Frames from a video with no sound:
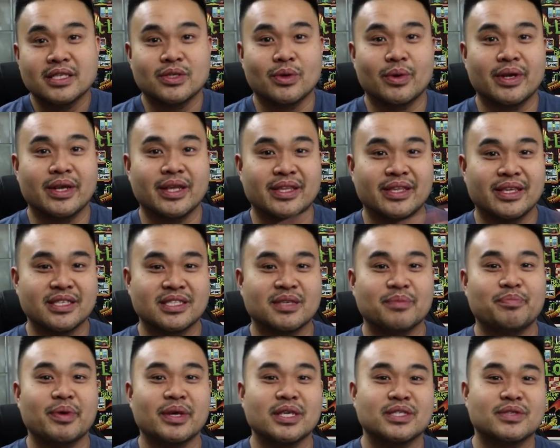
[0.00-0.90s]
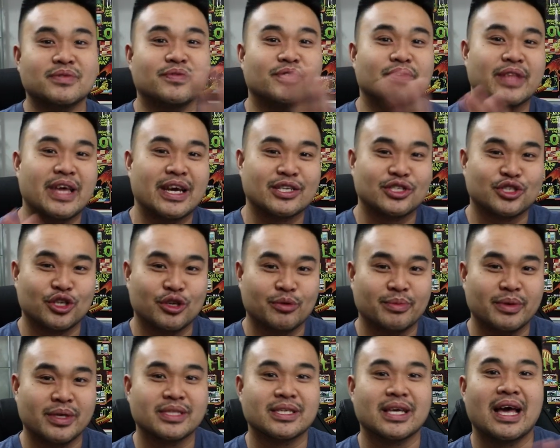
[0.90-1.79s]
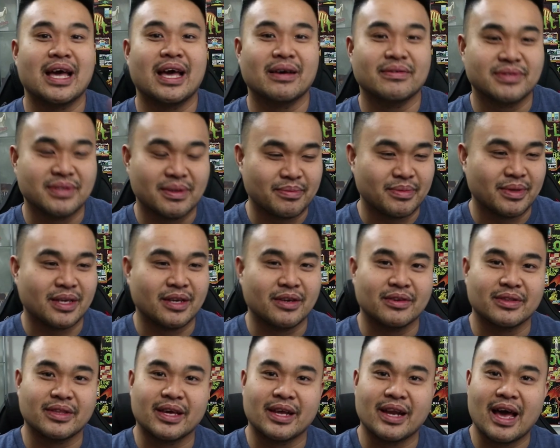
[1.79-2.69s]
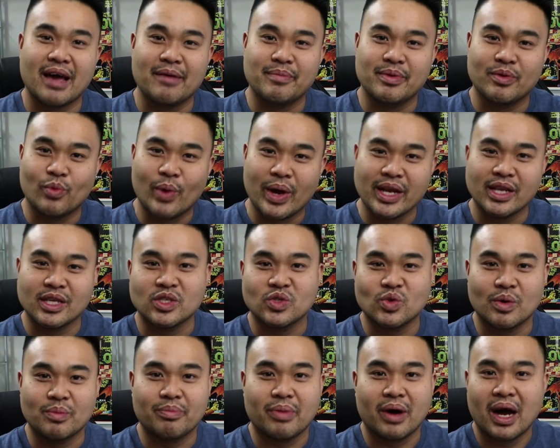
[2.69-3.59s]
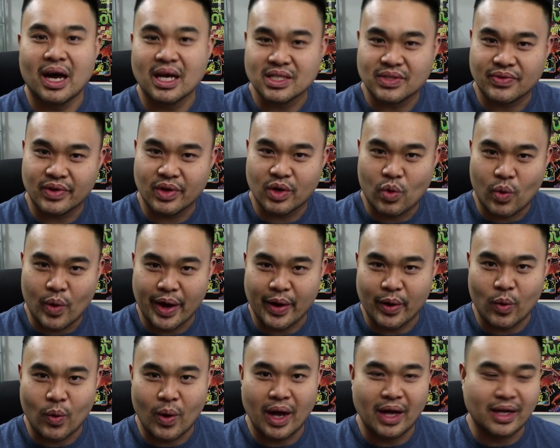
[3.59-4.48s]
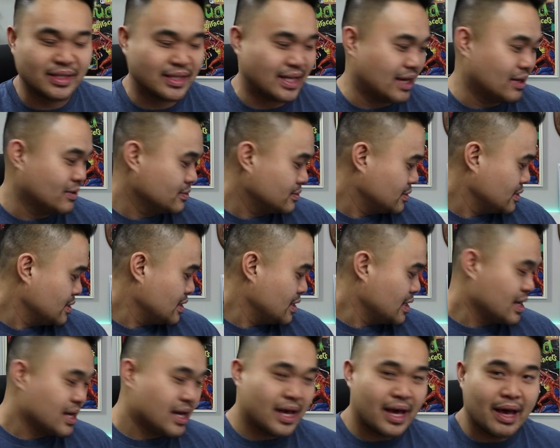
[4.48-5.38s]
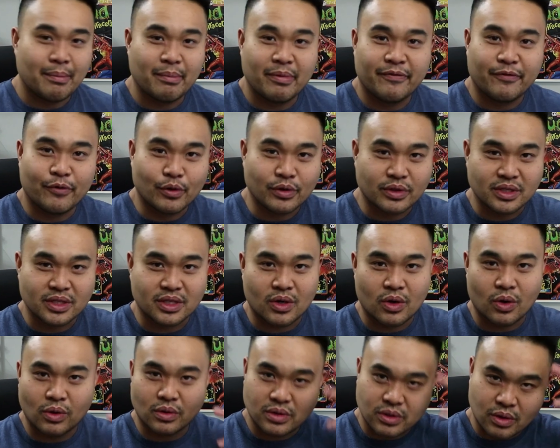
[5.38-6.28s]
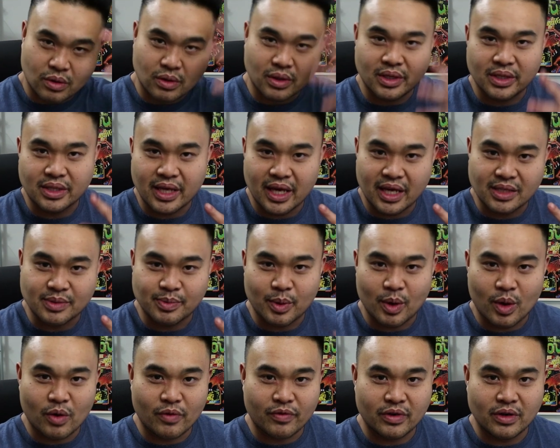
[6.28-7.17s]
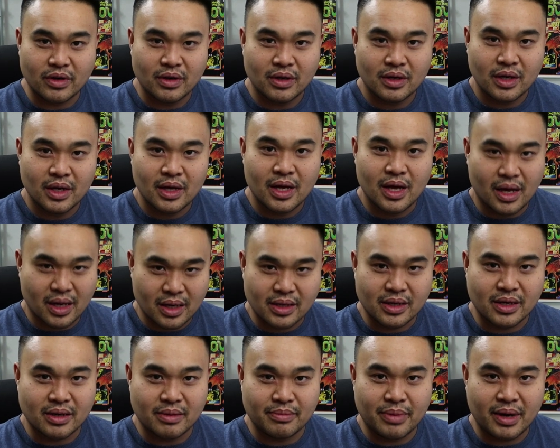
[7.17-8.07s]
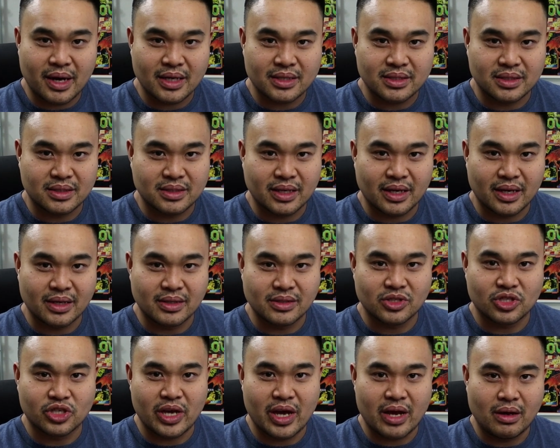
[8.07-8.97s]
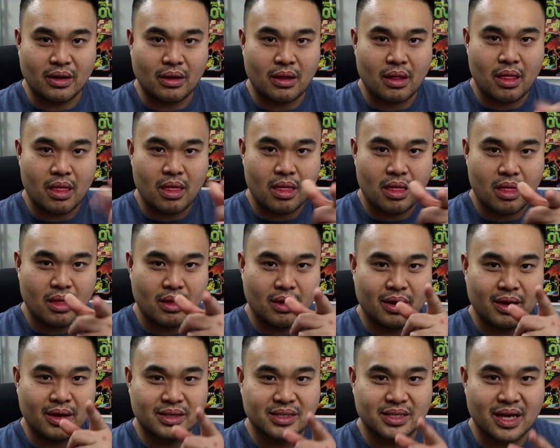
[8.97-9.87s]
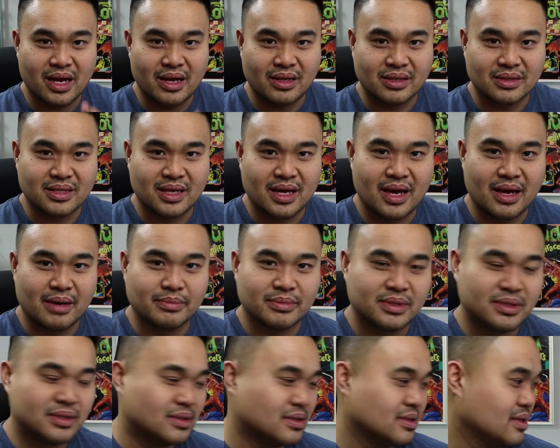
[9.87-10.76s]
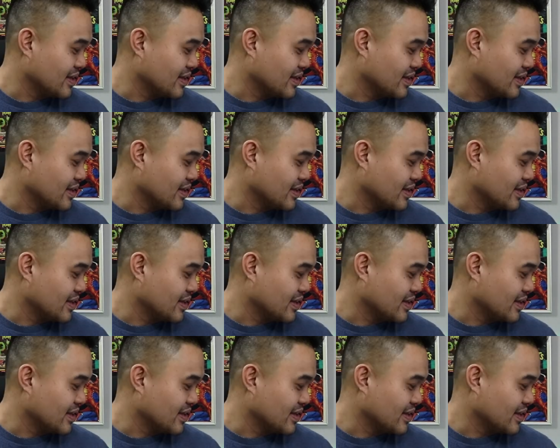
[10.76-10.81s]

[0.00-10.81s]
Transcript: So in anticipation for that shipment, I have something here that I've been waiting to unbox for quite a while now. And before this cold totally takes me over, I'm gonna unbox it today on the channel. Exciting times.